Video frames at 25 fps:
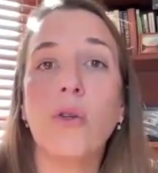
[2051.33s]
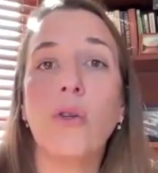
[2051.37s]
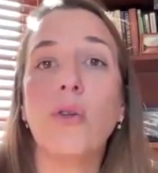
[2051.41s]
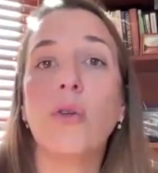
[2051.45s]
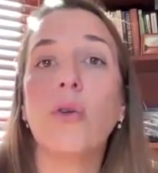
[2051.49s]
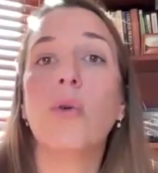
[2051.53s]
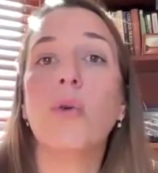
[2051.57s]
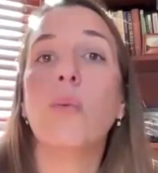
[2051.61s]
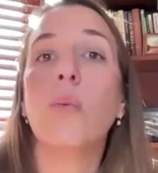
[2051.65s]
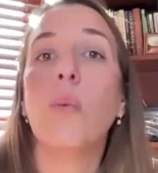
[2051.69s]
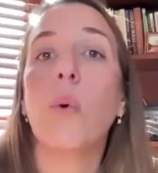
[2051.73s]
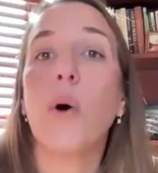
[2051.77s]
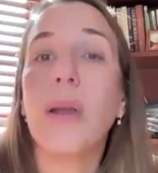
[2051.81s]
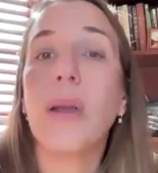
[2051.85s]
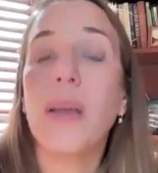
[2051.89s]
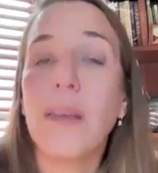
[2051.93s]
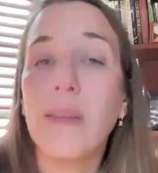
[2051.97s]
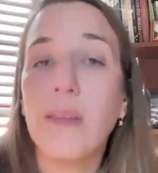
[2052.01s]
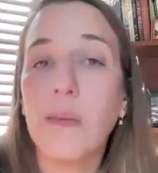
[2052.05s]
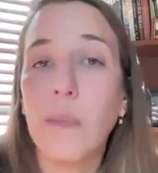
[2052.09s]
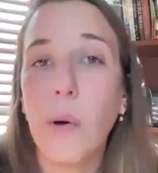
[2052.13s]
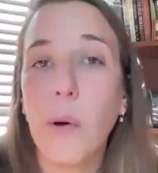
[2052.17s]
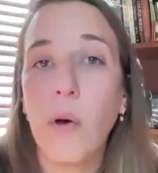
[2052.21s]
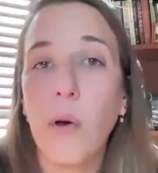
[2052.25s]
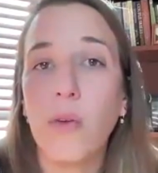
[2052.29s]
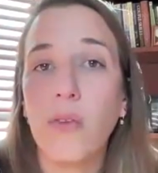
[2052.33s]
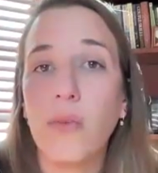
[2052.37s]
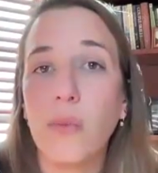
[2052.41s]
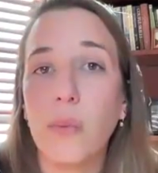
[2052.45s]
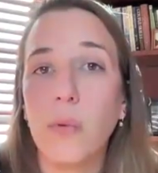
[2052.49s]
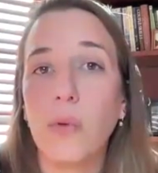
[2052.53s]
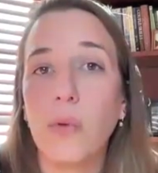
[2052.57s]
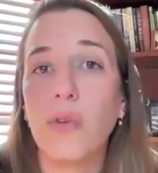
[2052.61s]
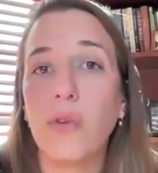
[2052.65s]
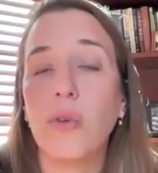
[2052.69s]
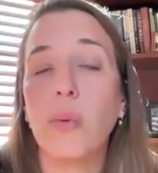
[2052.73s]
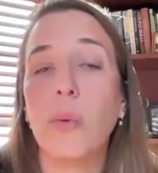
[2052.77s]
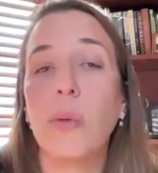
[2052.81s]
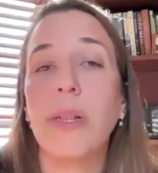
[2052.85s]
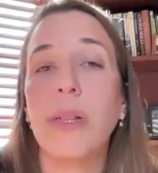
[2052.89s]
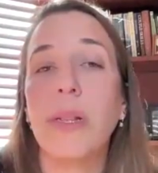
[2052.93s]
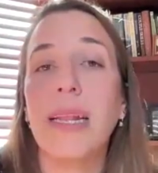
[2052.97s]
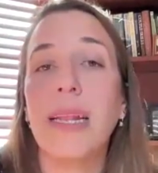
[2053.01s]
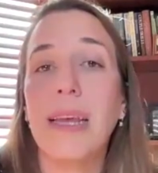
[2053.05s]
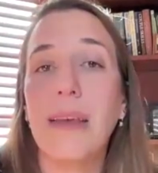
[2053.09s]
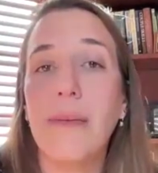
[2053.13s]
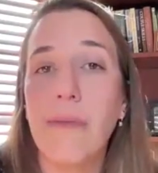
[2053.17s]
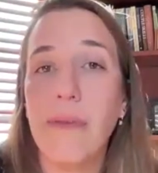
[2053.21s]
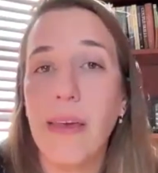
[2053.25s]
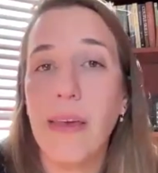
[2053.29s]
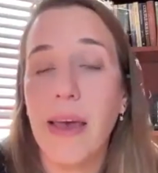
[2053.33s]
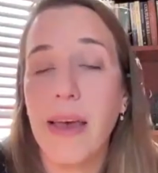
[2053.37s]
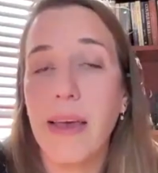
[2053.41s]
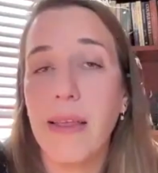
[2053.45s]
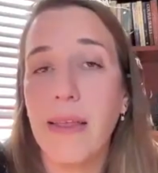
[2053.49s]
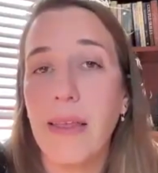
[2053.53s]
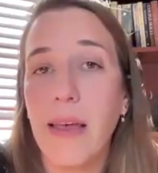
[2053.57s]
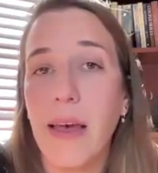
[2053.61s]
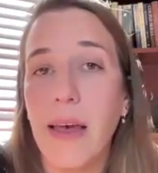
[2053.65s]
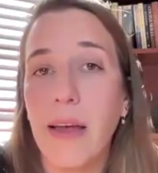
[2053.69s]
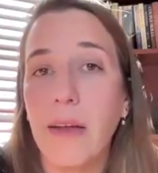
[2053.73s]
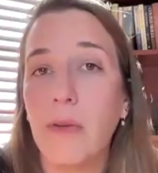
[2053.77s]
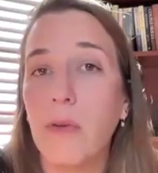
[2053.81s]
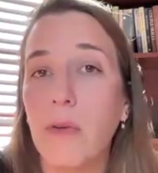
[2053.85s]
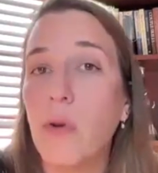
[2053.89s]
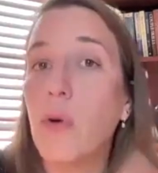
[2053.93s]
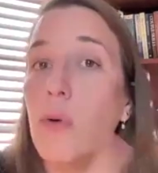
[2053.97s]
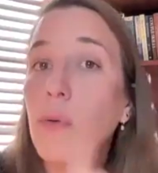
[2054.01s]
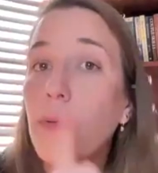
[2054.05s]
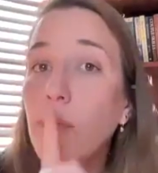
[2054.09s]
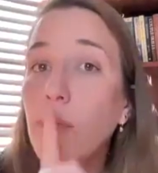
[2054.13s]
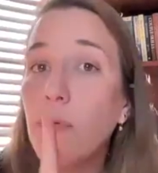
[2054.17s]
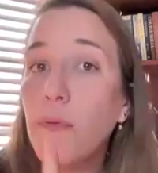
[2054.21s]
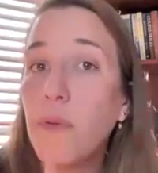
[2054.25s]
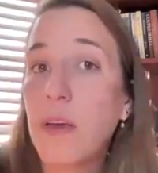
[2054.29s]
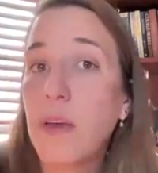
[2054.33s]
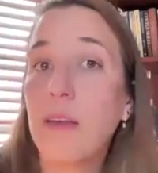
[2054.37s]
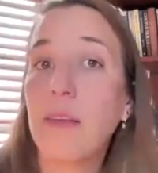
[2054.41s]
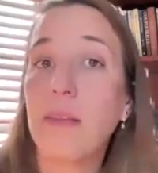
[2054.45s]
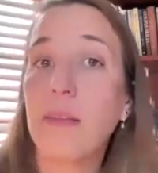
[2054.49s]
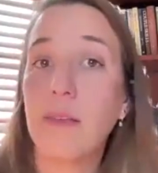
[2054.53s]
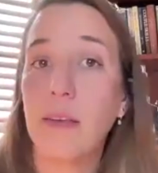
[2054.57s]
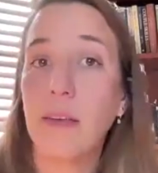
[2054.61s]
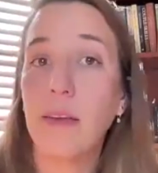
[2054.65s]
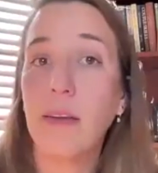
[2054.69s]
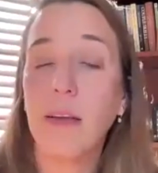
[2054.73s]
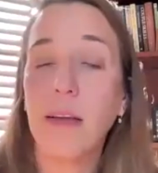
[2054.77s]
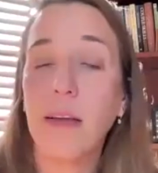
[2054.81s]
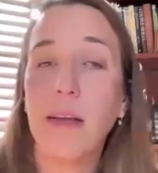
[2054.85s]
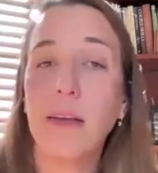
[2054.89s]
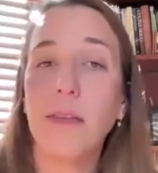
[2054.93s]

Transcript: do what is possible to alleviate that, not fix it,